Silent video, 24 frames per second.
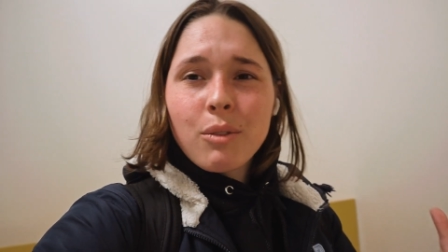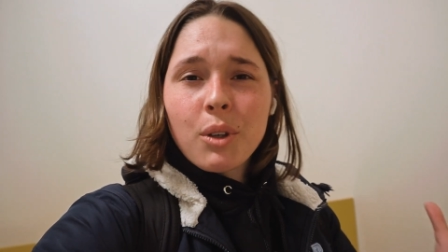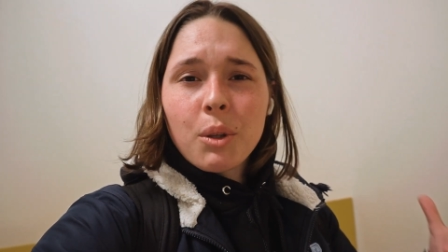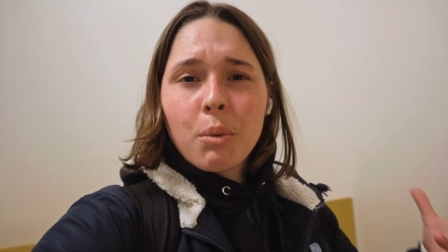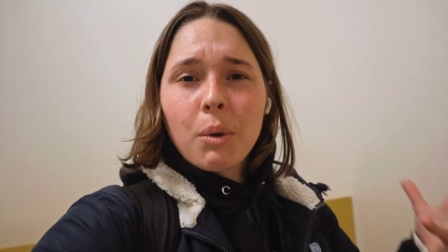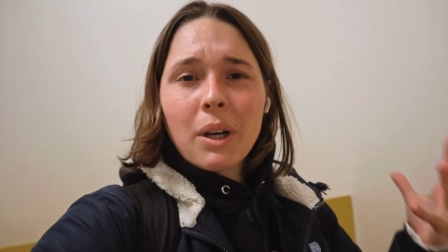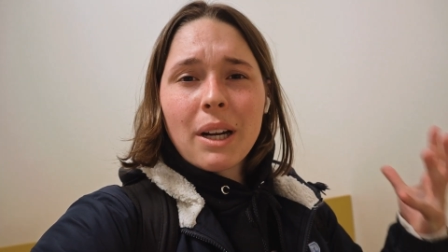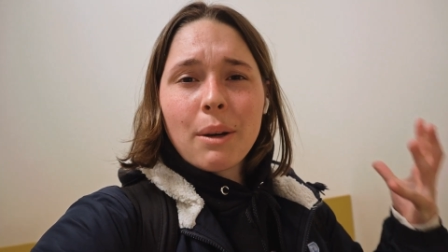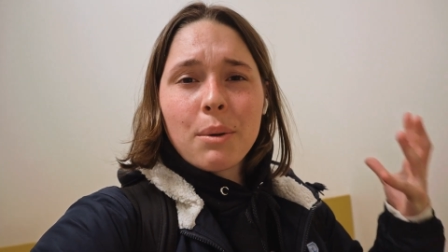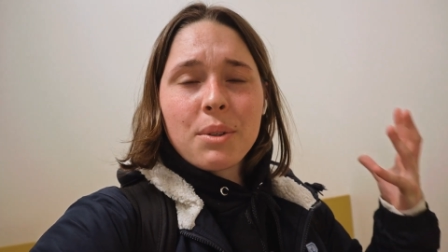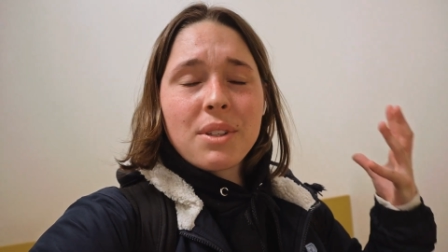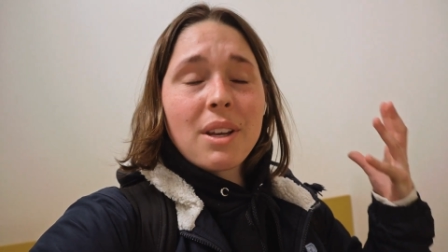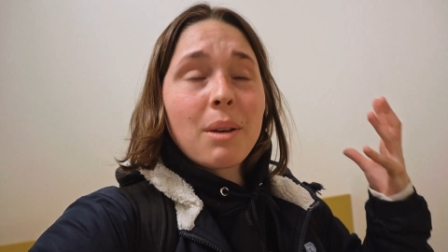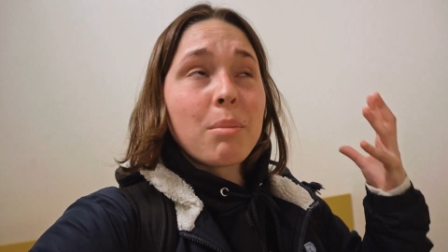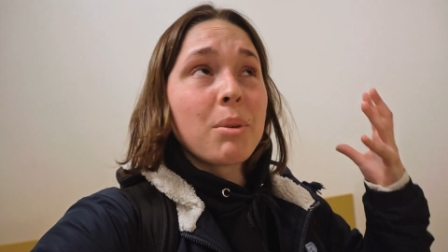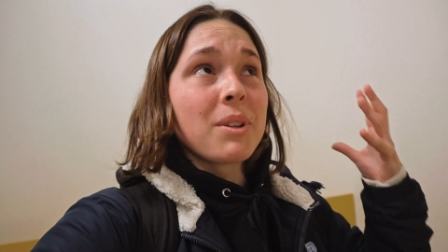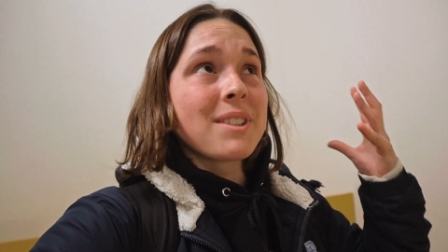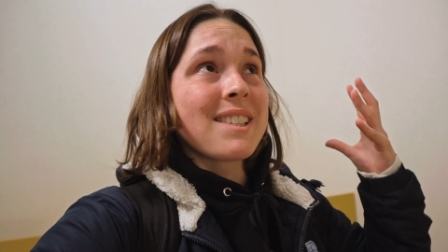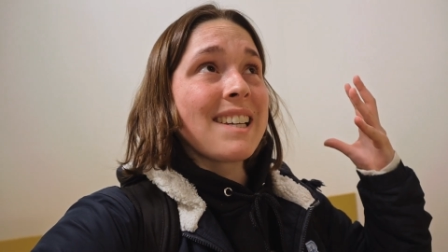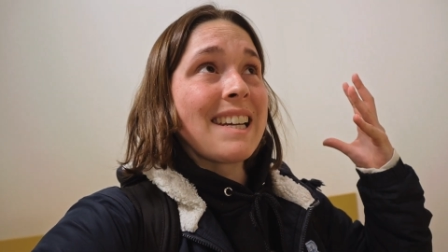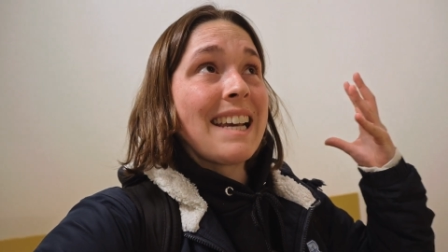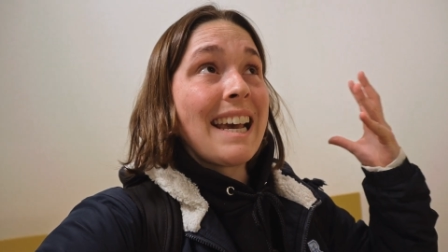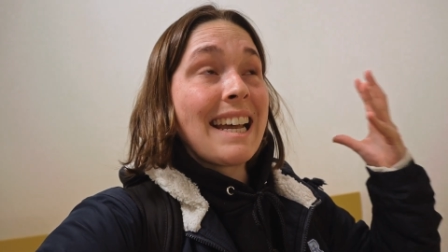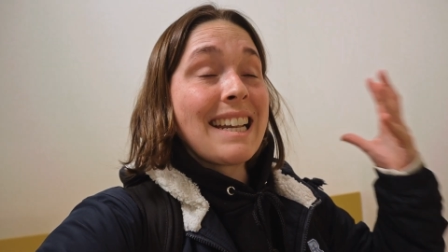with what I was able
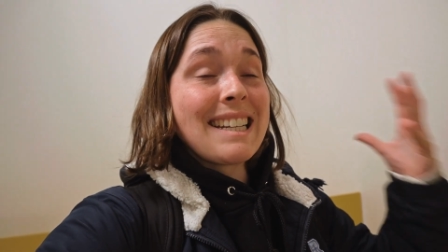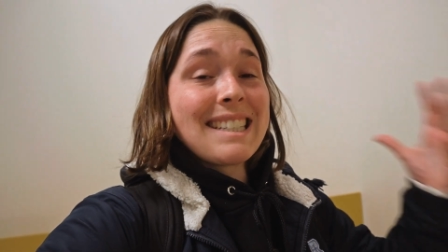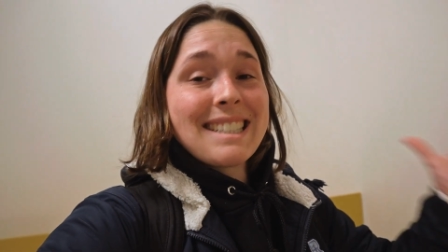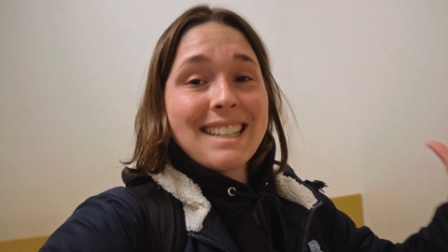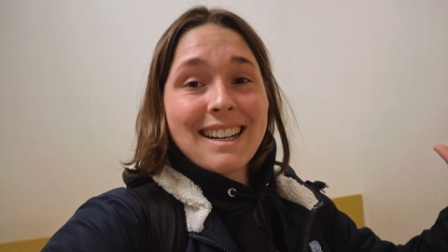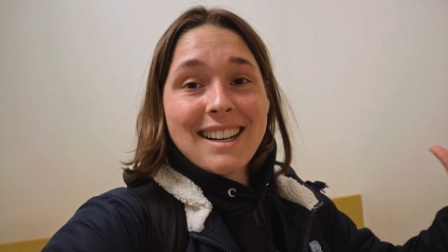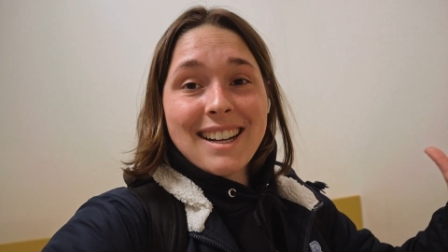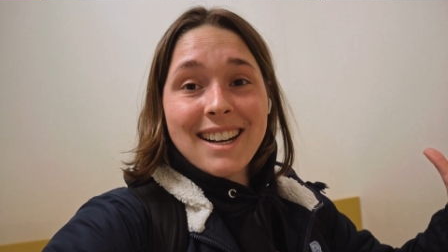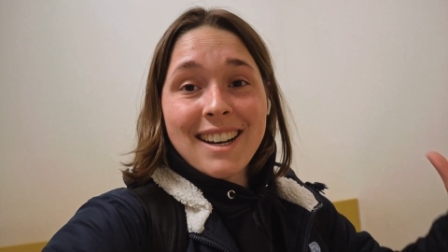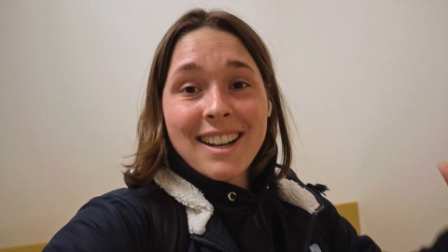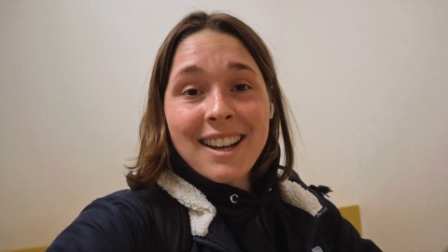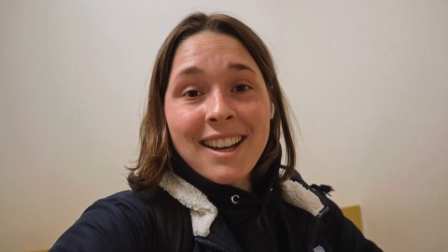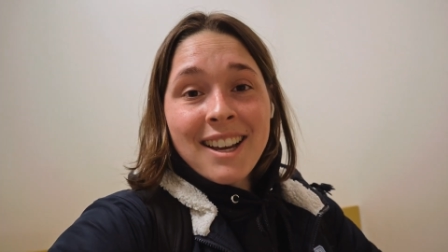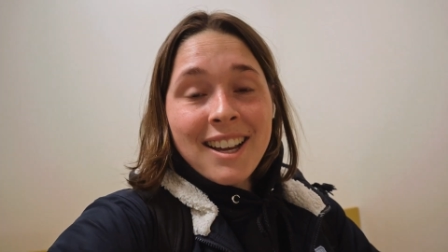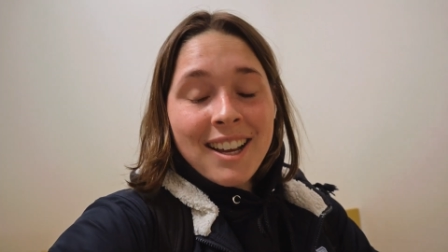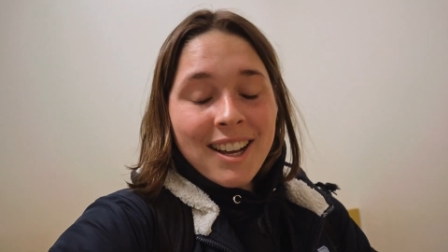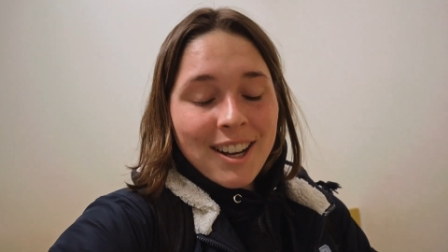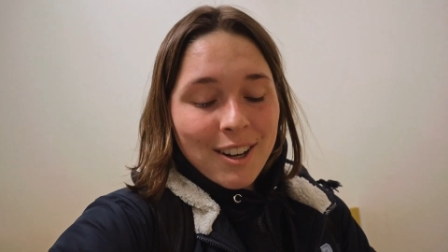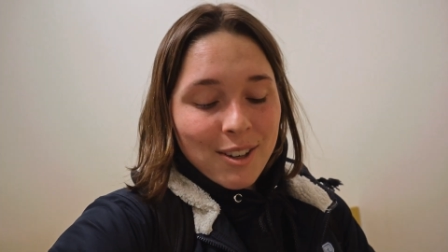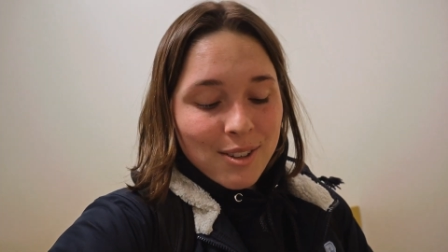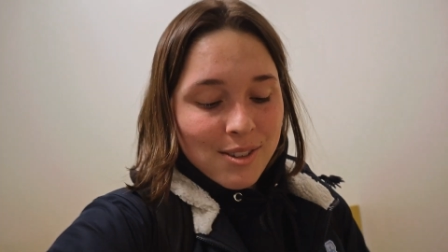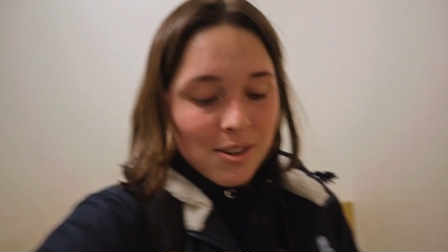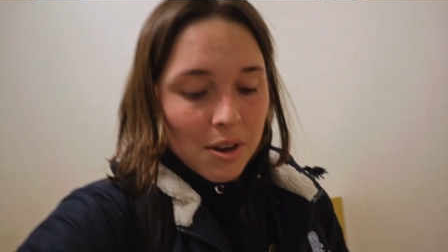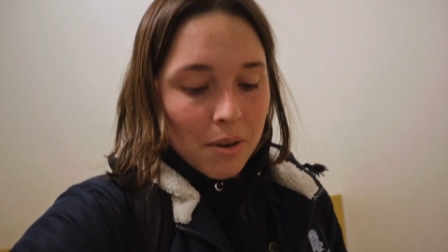to get done.
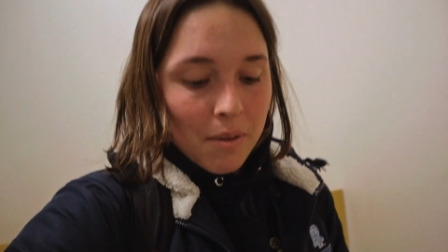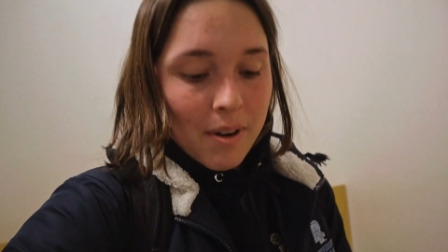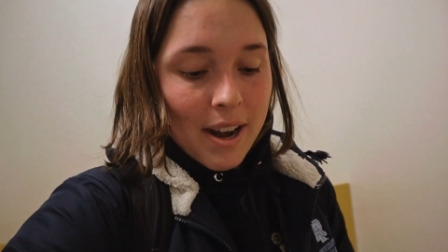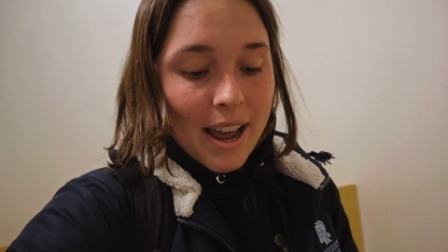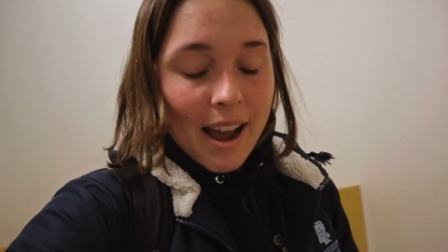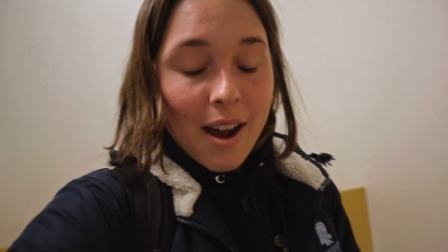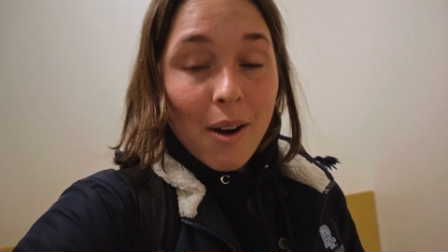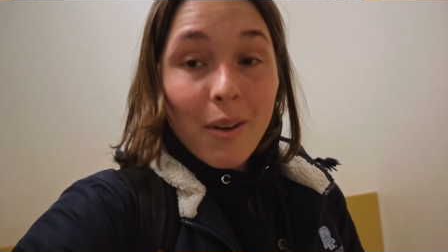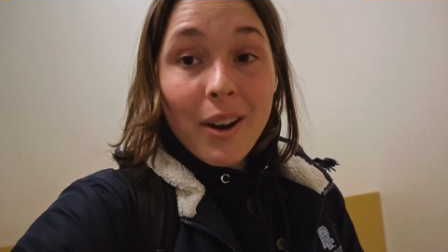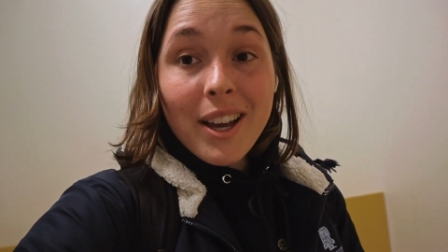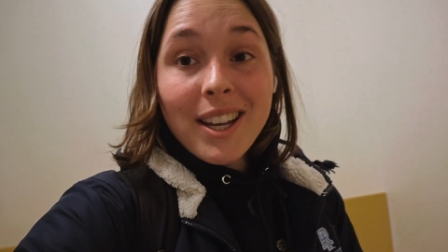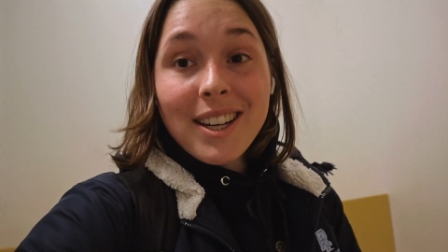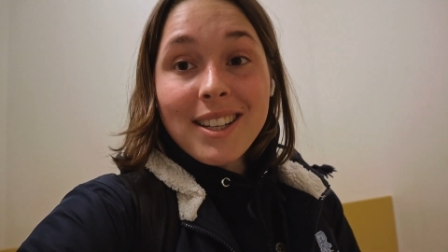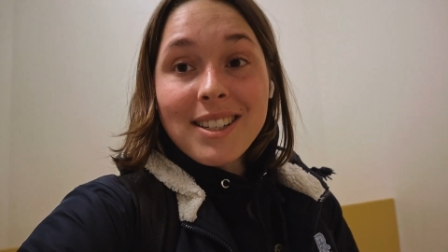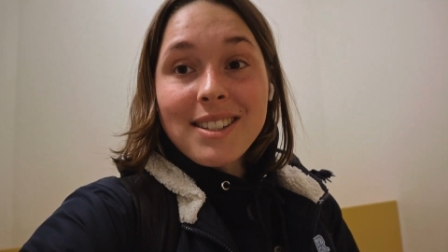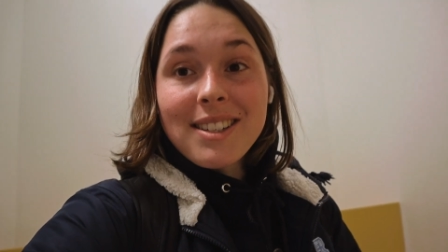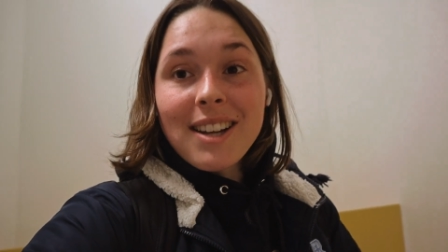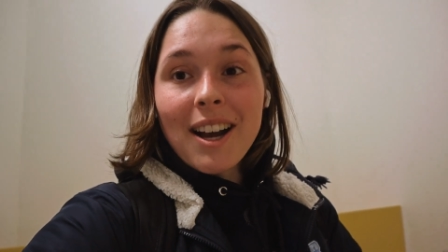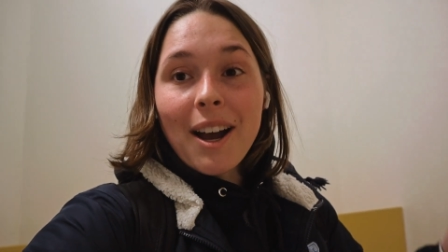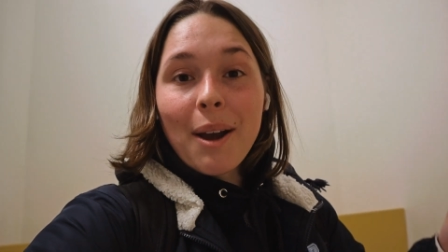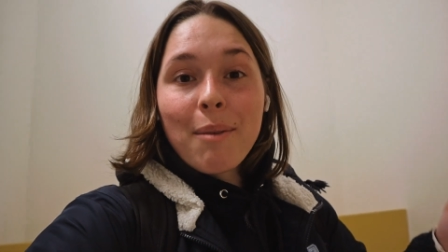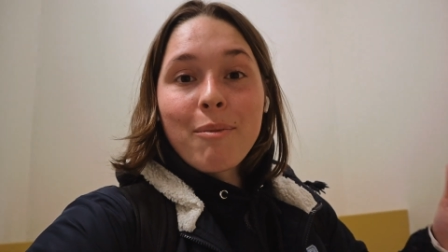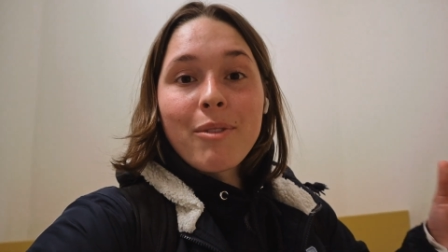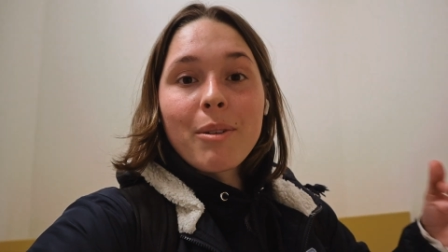So now it is
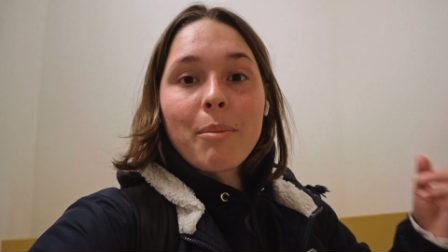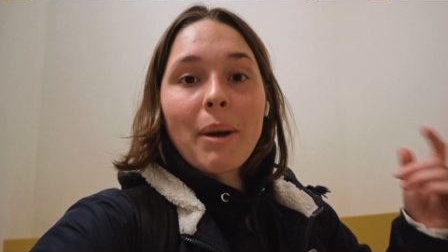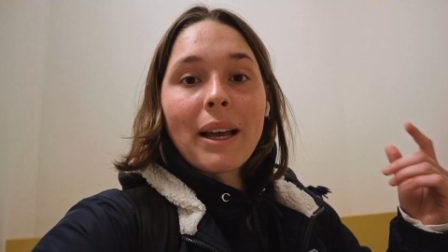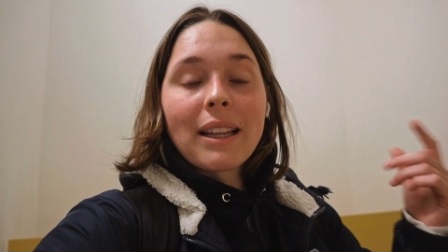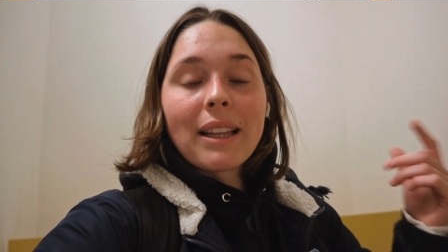time for